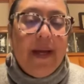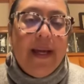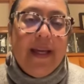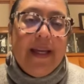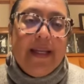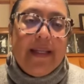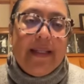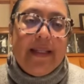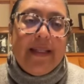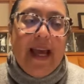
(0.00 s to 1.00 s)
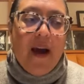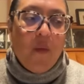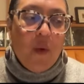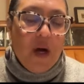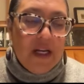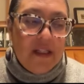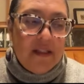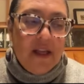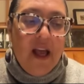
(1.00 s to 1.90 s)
And that was